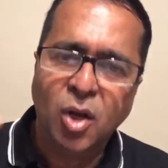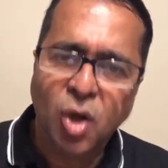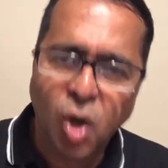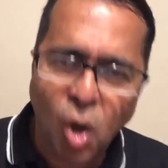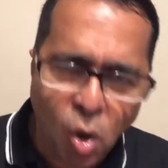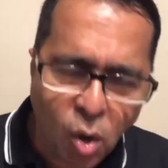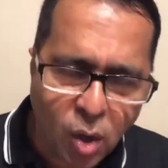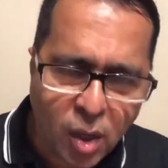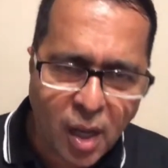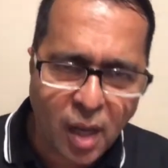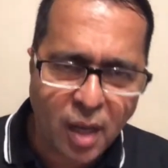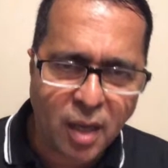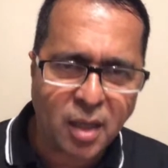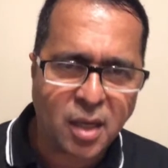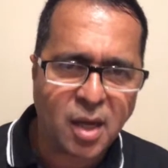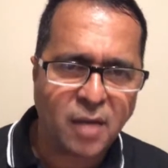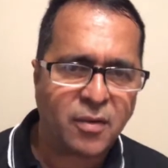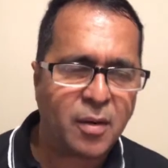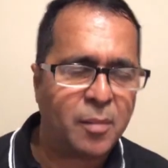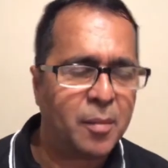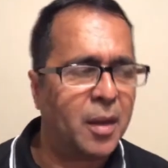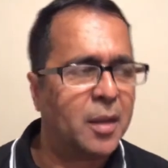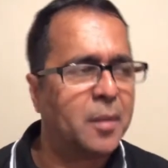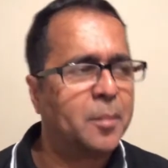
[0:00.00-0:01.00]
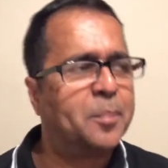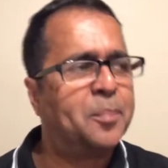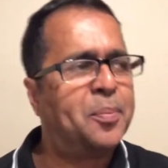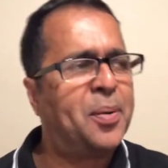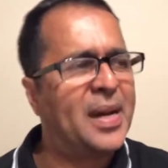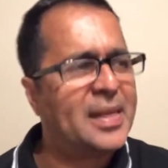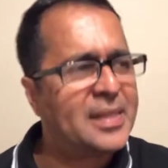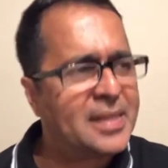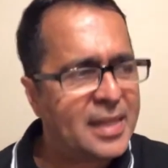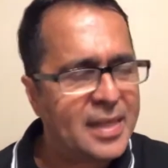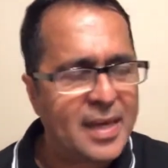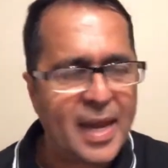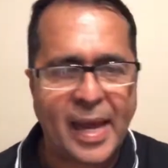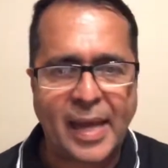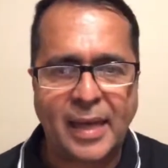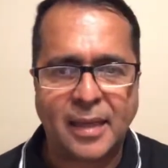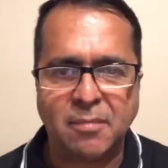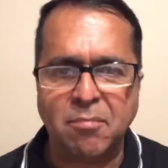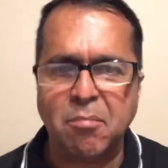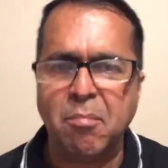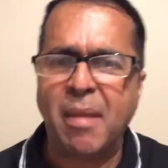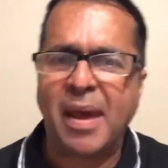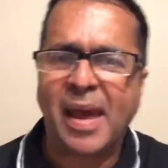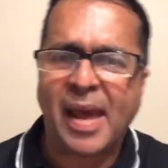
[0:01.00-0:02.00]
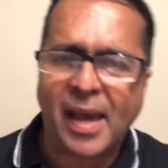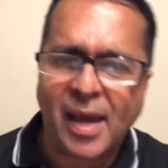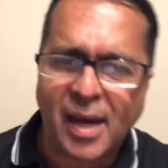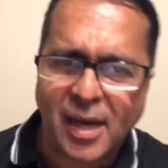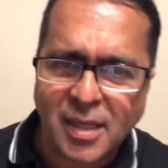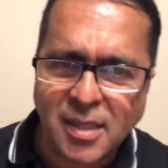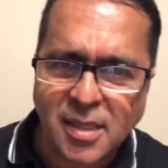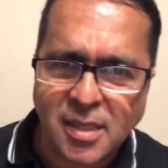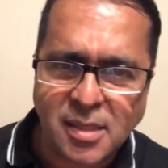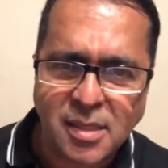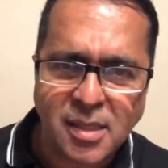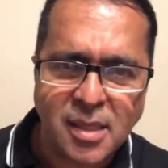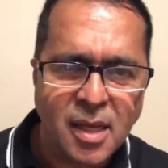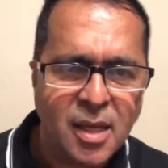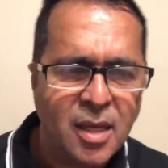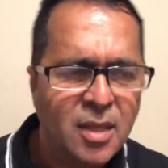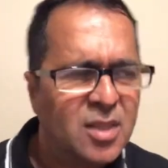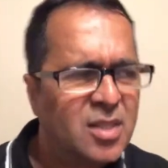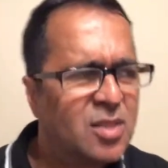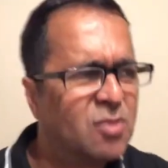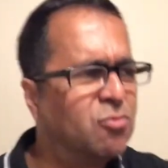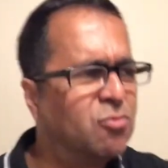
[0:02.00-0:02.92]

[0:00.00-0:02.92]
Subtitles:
local government, president, mayors,